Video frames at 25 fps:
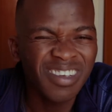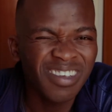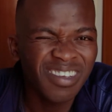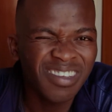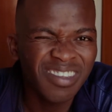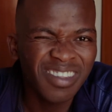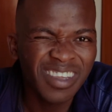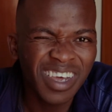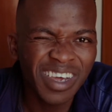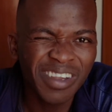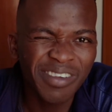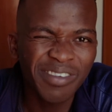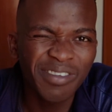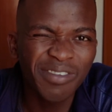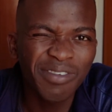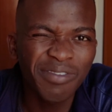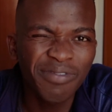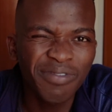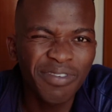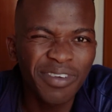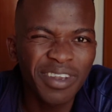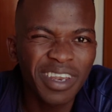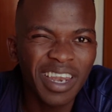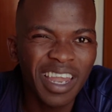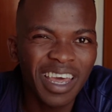start to
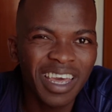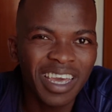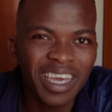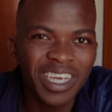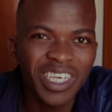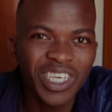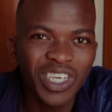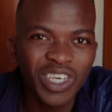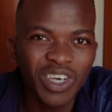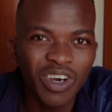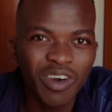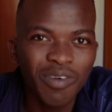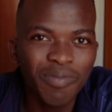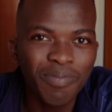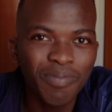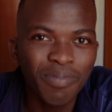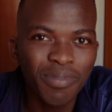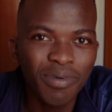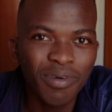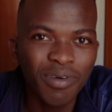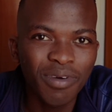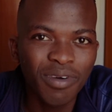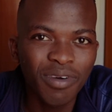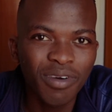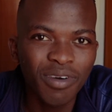feel like a job,
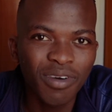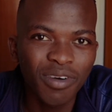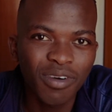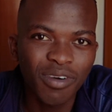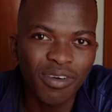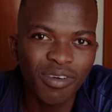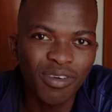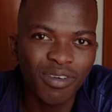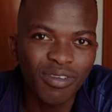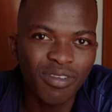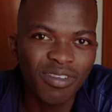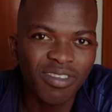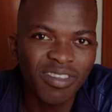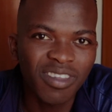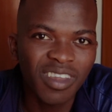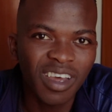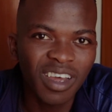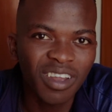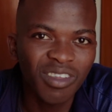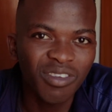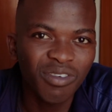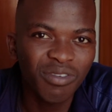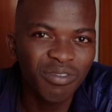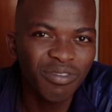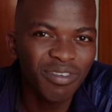or
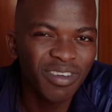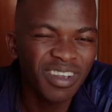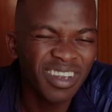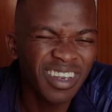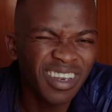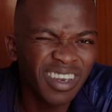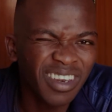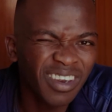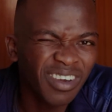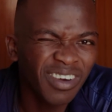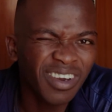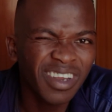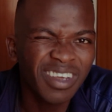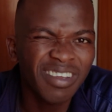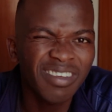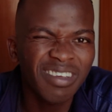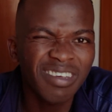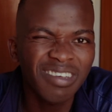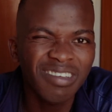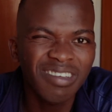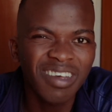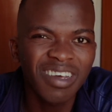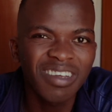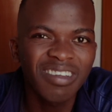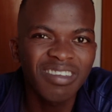start to feel not as
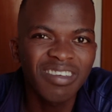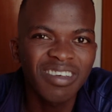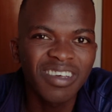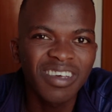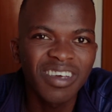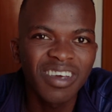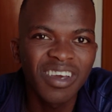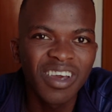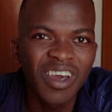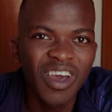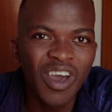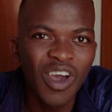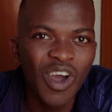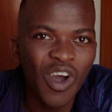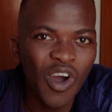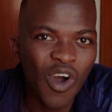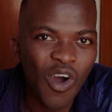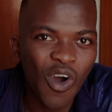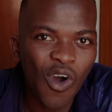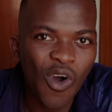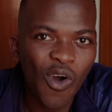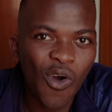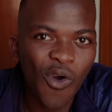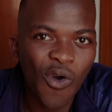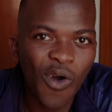exciting
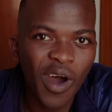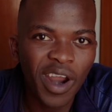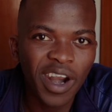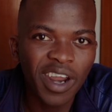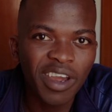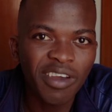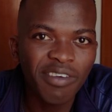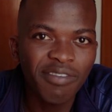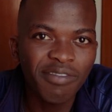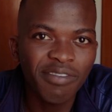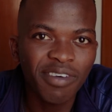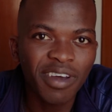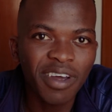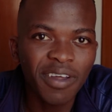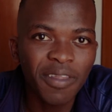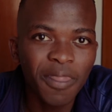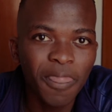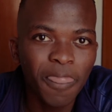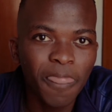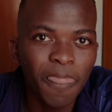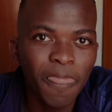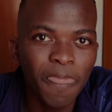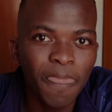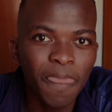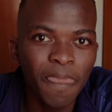or whatever,
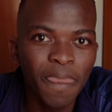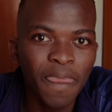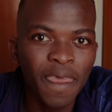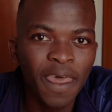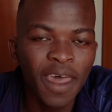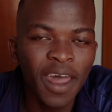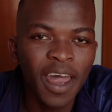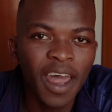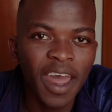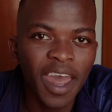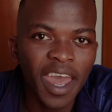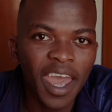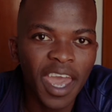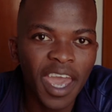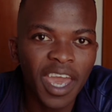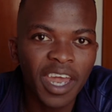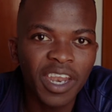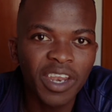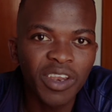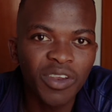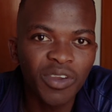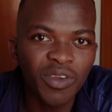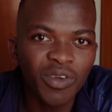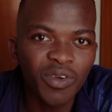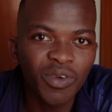
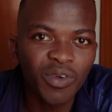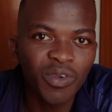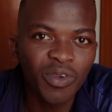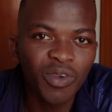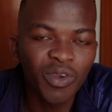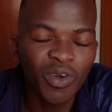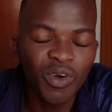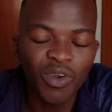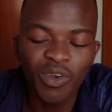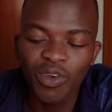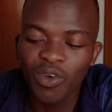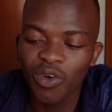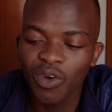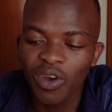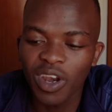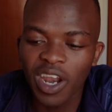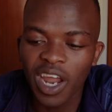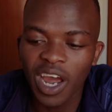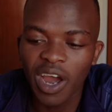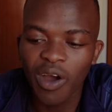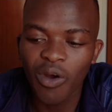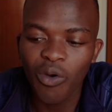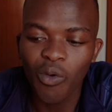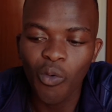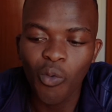and you're not
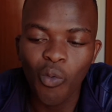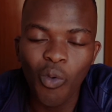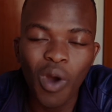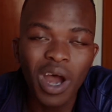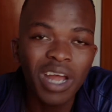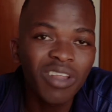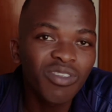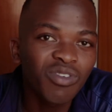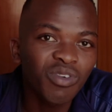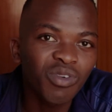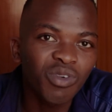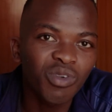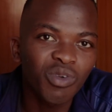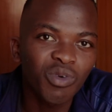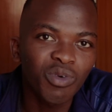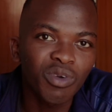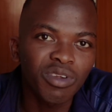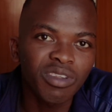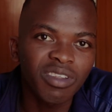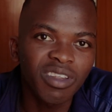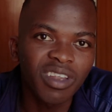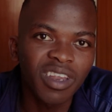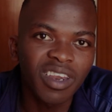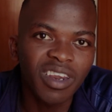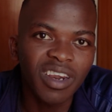gonna want to do
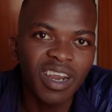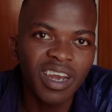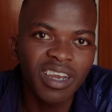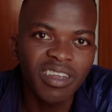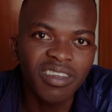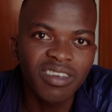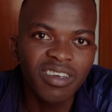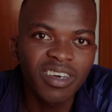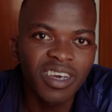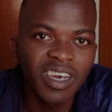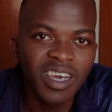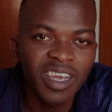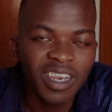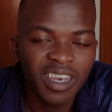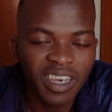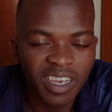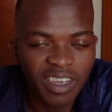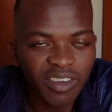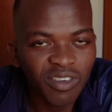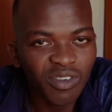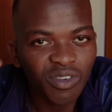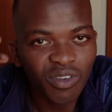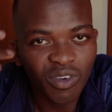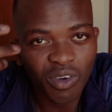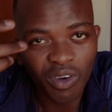it, right?
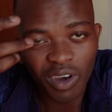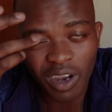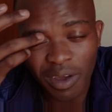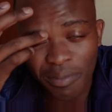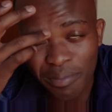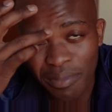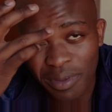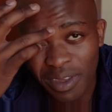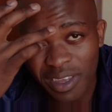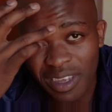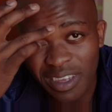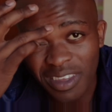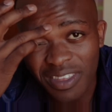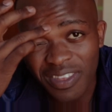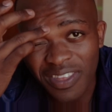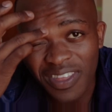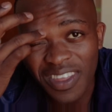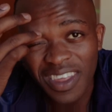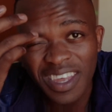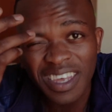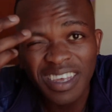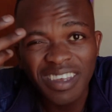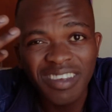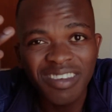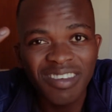There's gonna be
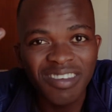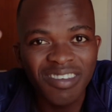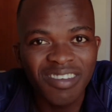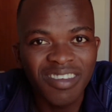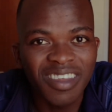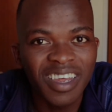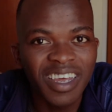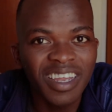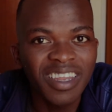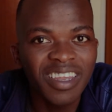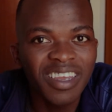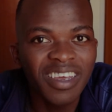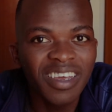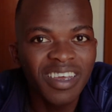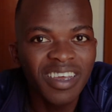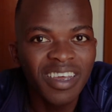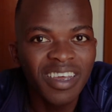things that